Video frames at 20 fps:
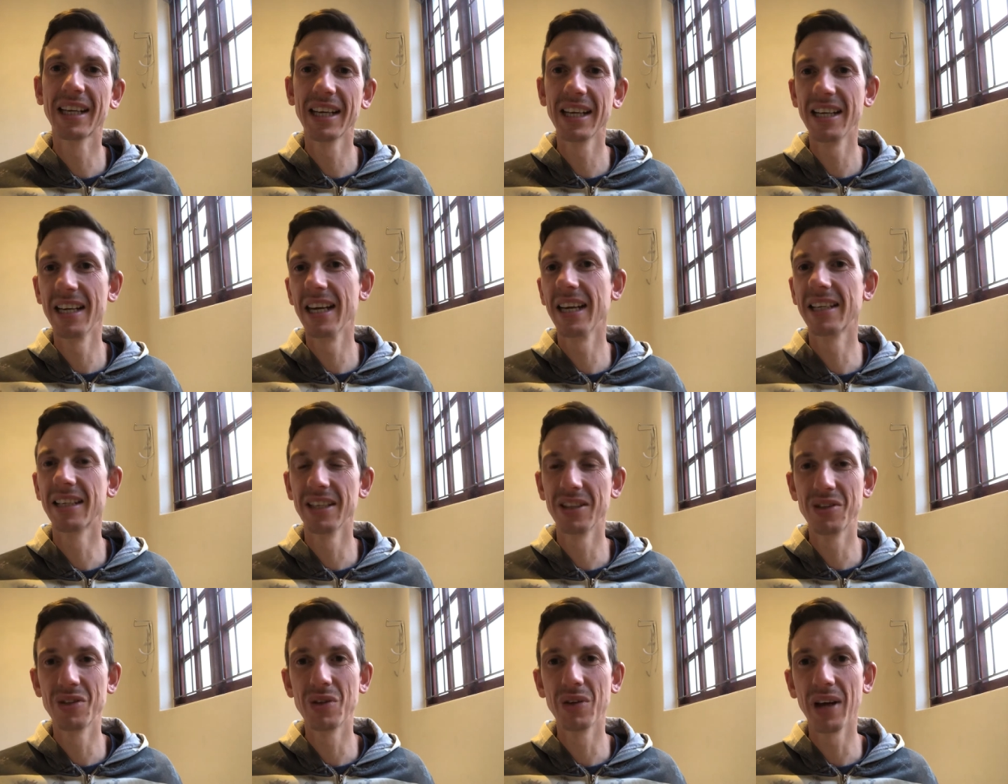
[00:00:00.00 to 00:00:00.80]

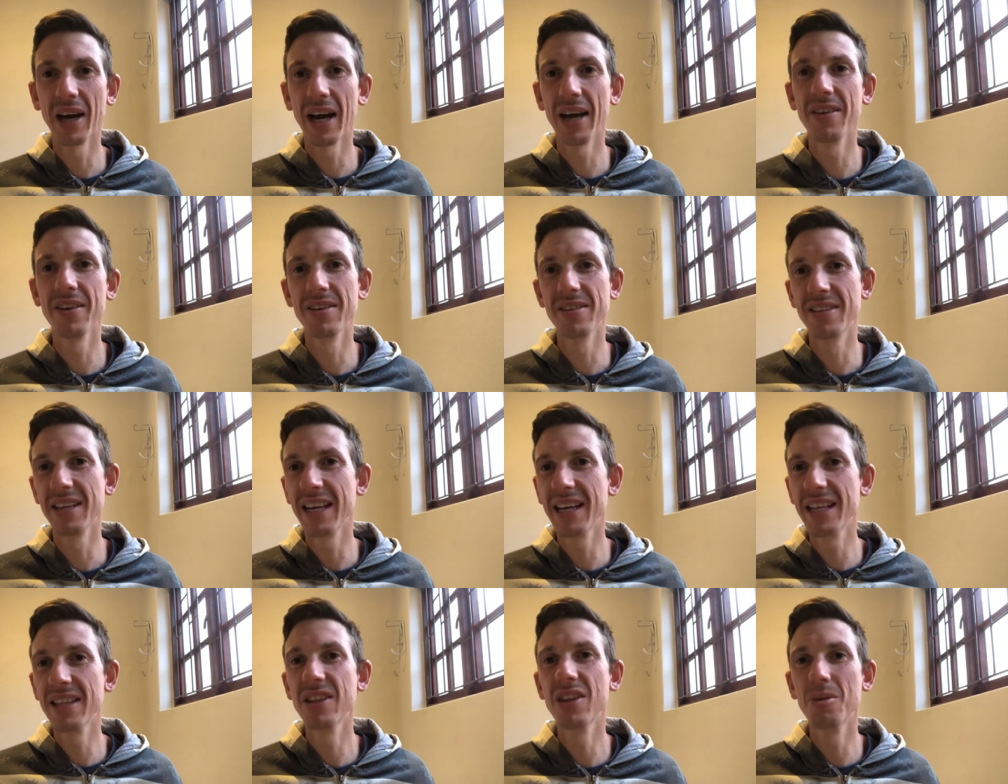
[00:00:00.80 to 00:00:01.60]
connected to others
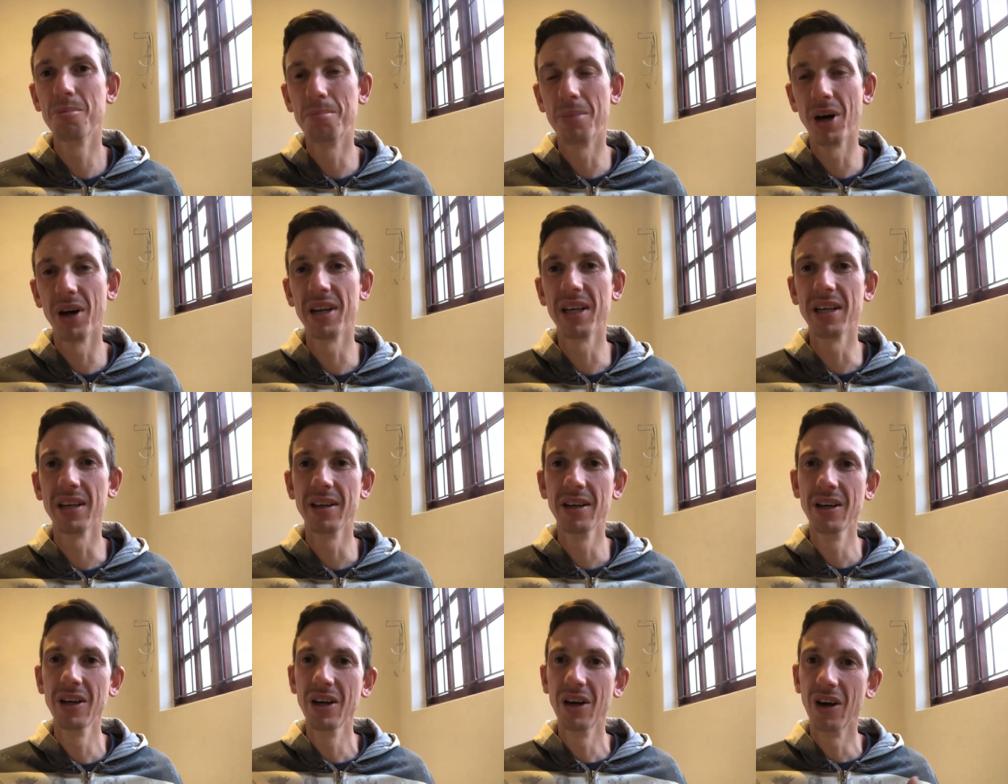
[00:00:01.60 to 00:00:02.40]
in the body
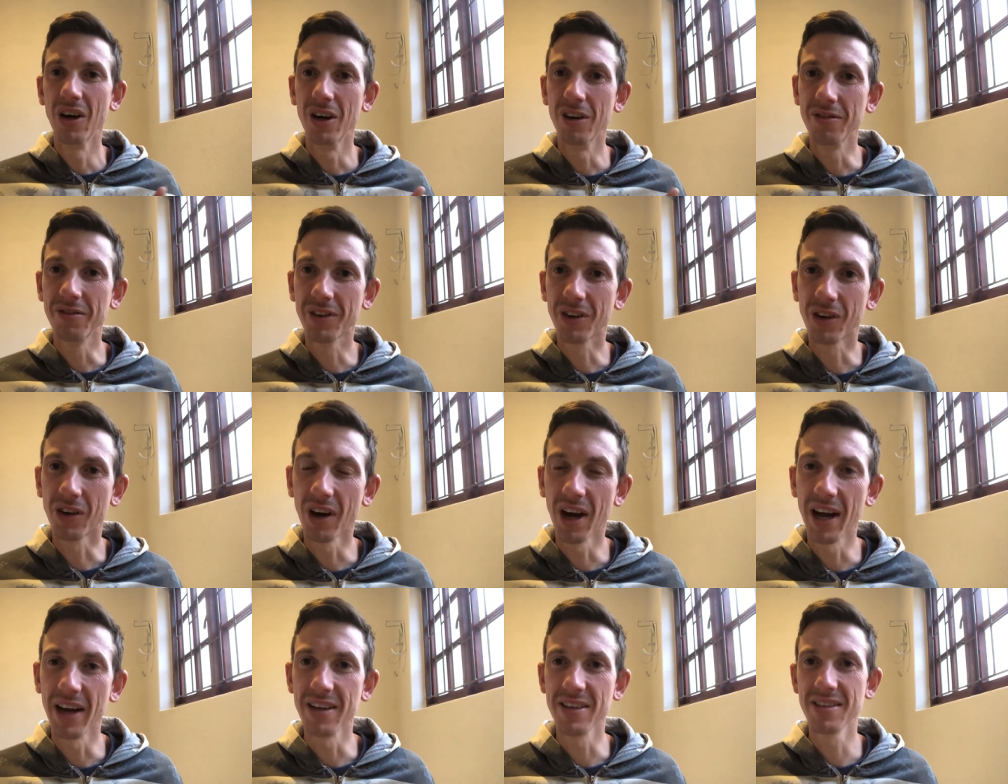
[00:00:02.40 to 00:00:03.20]
of
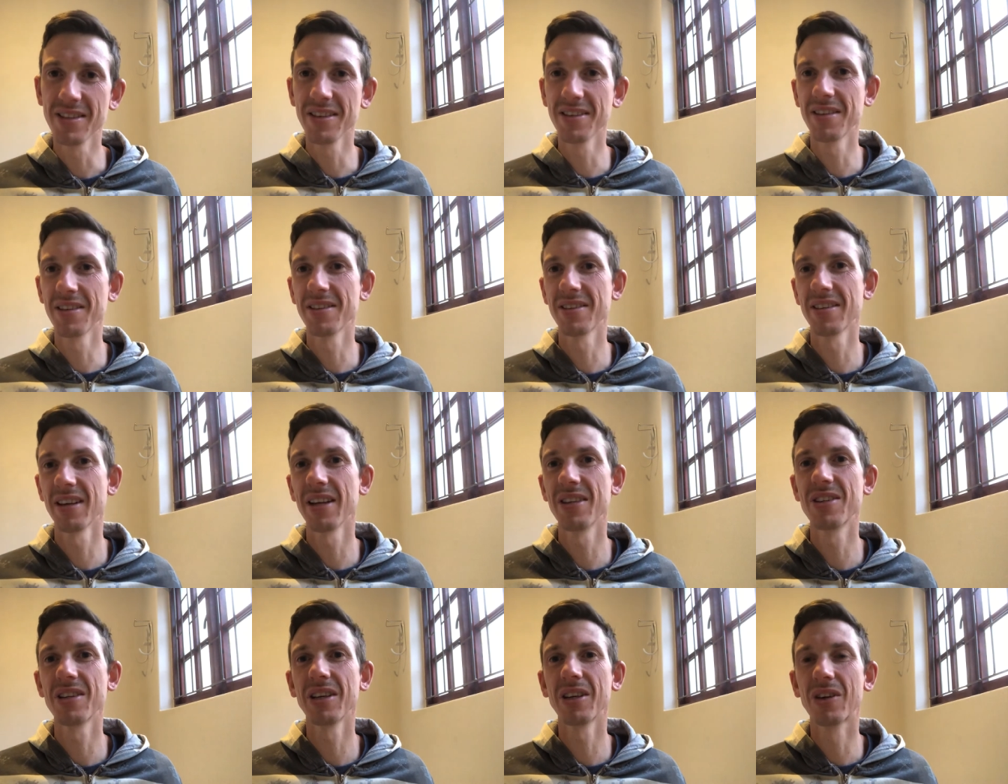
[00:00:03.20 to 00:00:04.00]
Christ. This is
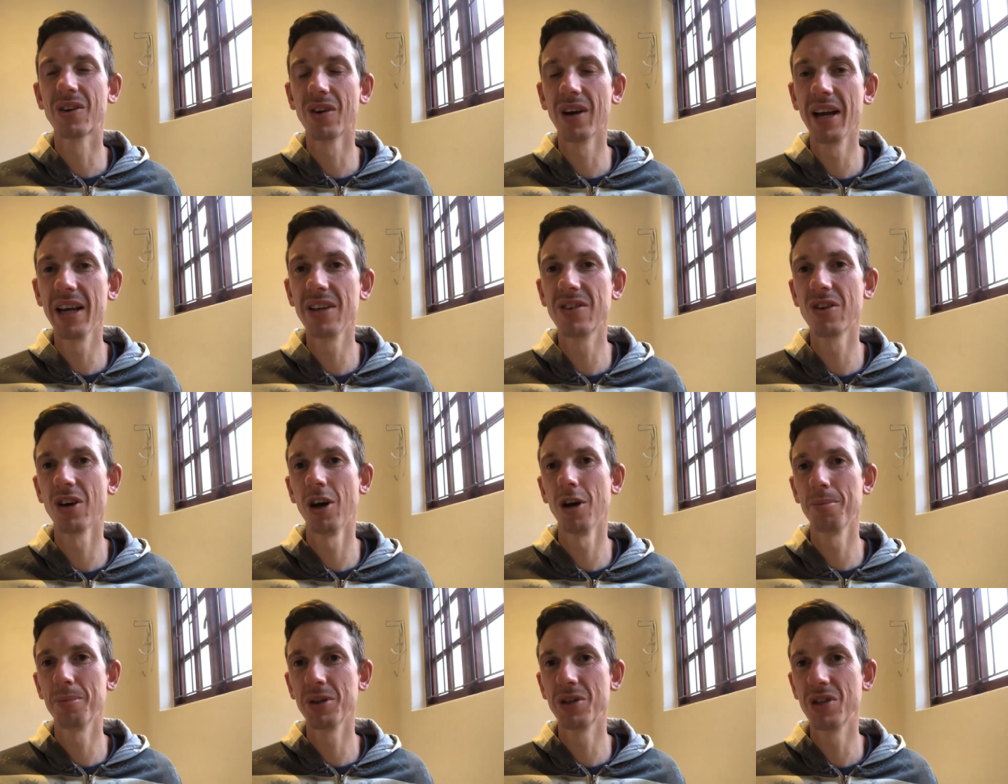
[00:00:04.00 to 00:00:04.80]
such a great
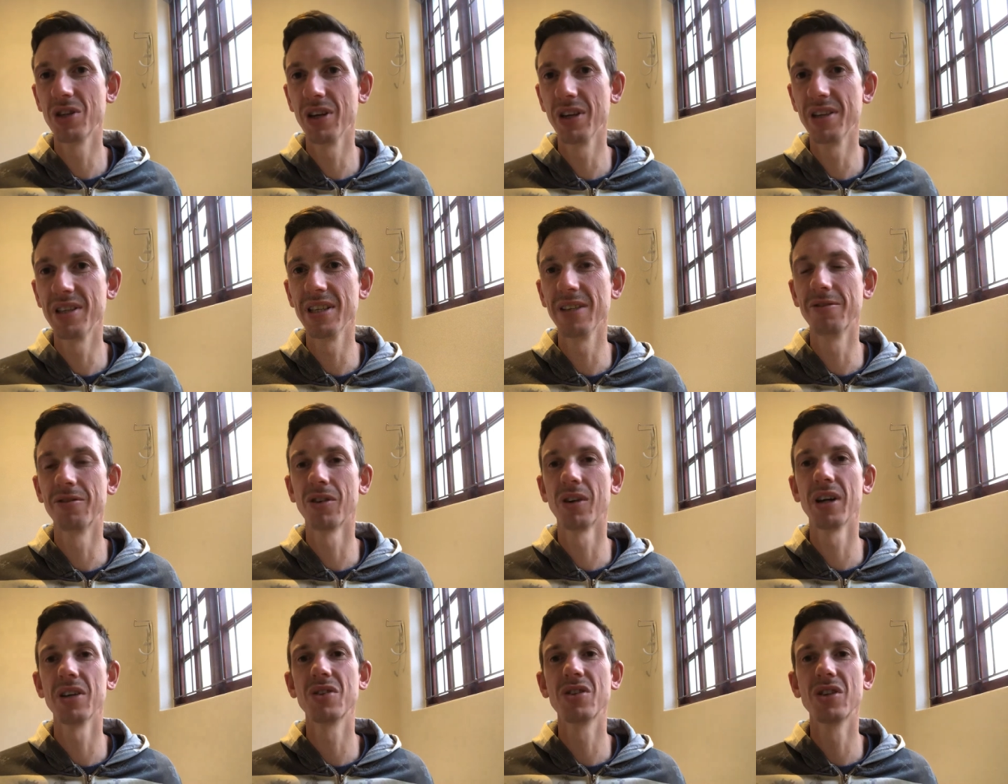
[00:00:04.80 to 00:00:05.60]
opportunity
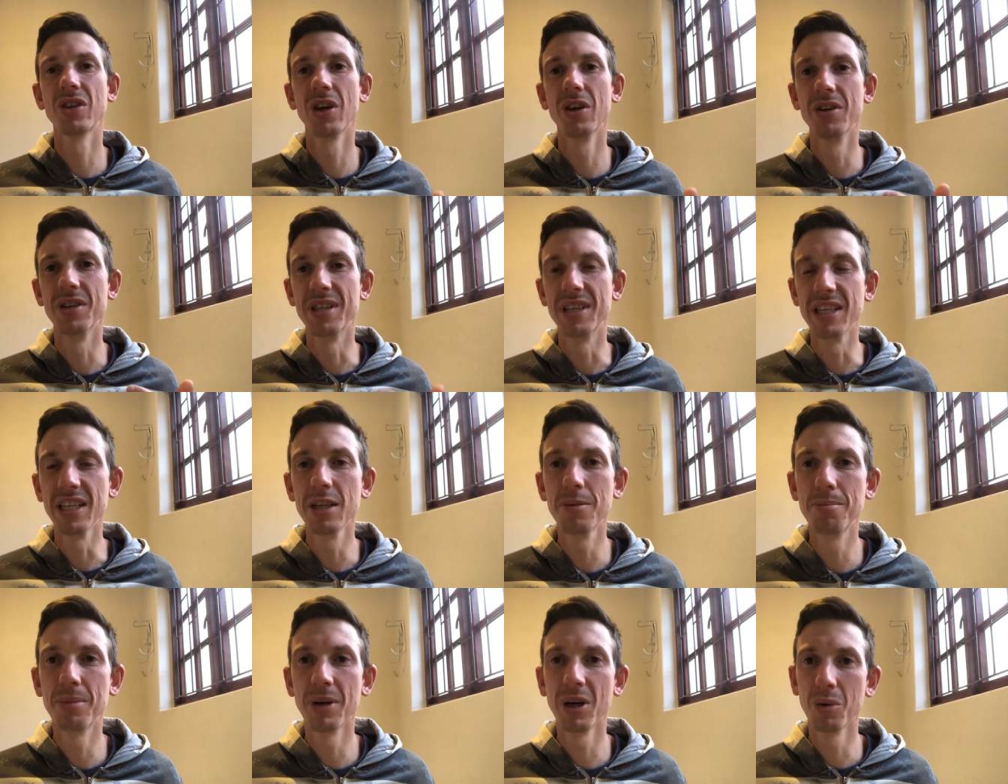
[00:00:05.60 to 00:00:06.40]
for us to go
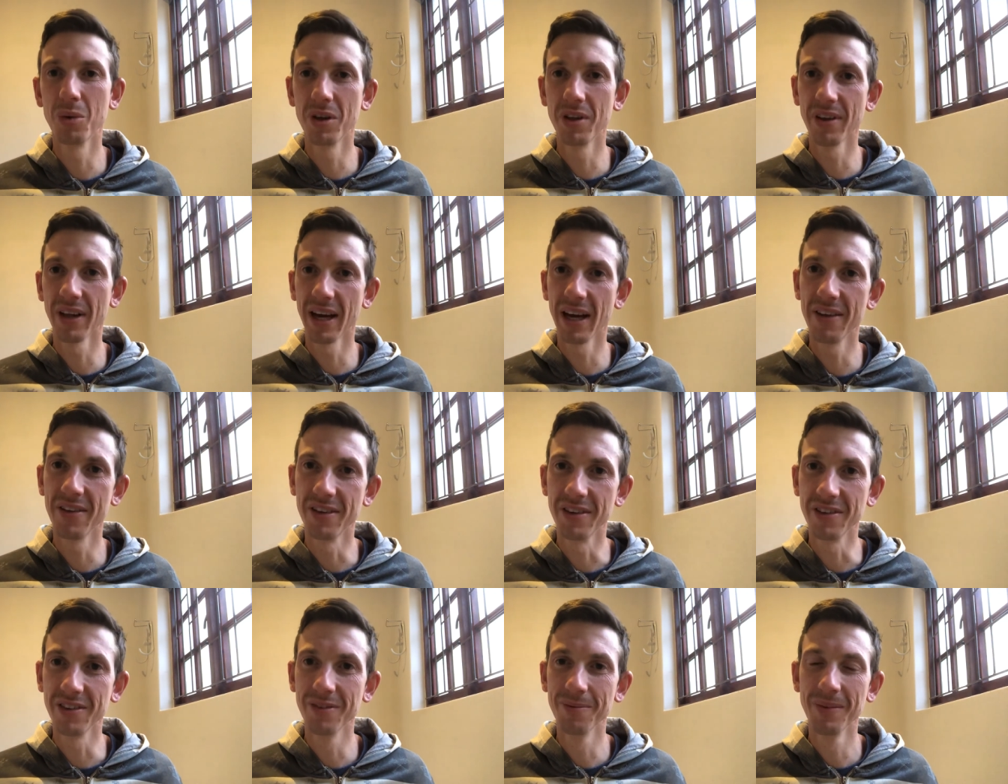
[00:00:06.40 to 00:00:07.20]
deeper with
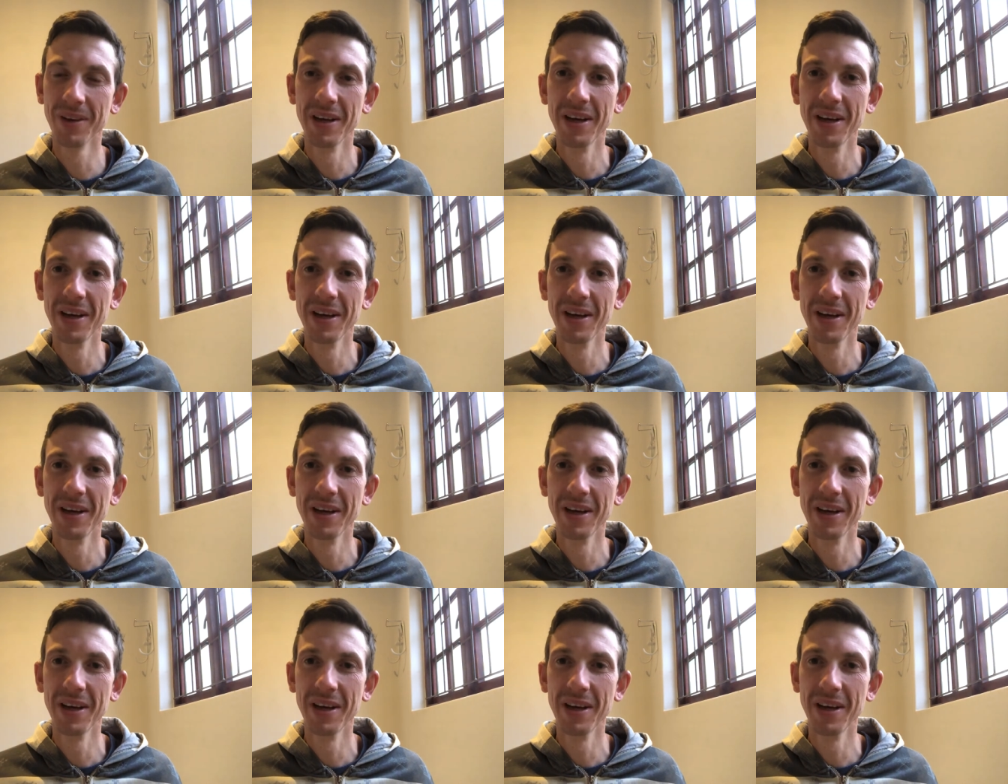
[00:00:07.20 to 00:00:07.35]
others.